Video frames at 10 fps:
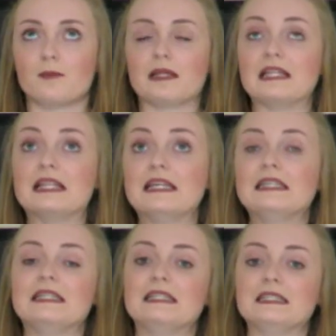
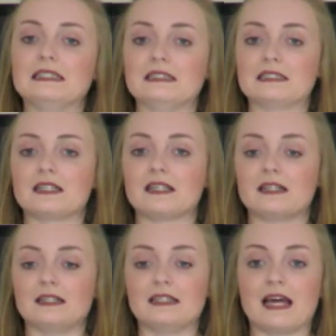please
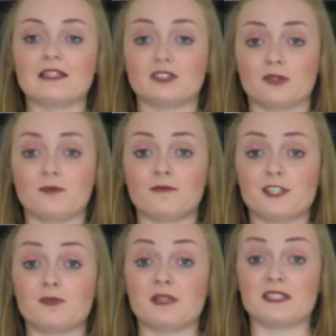get some
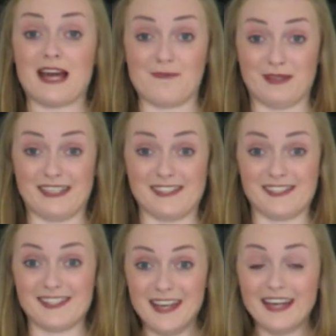vitamin
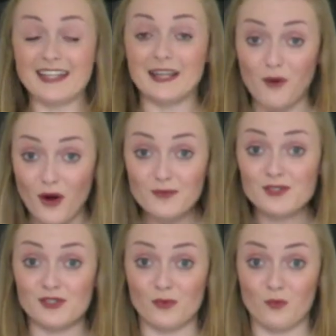tablets. Now, I'm
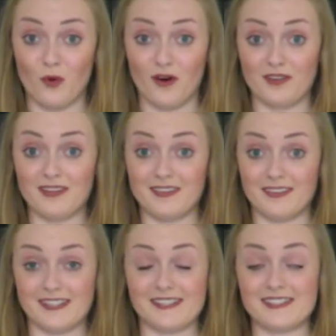someone
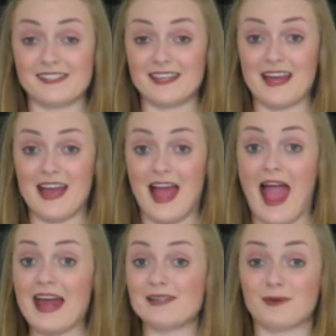that,
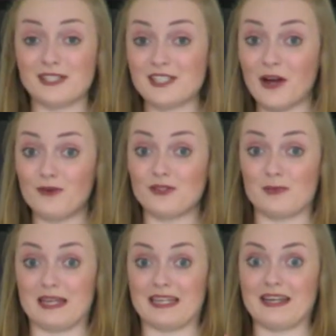anybody
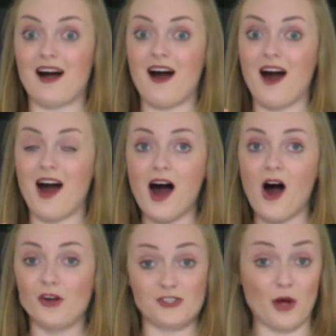knows me,
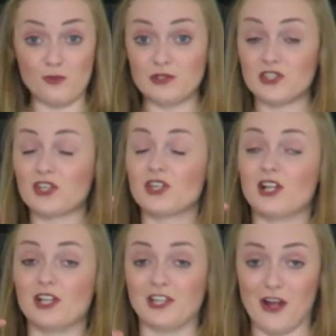I don't
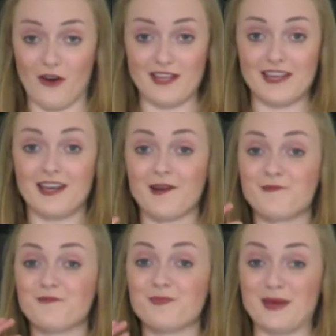like
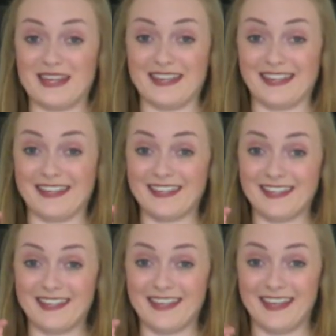being
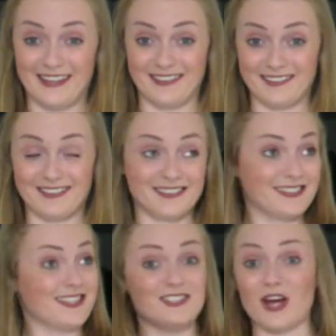ill.
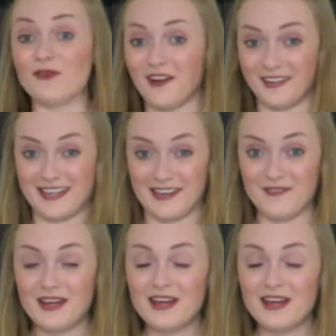Don't like it.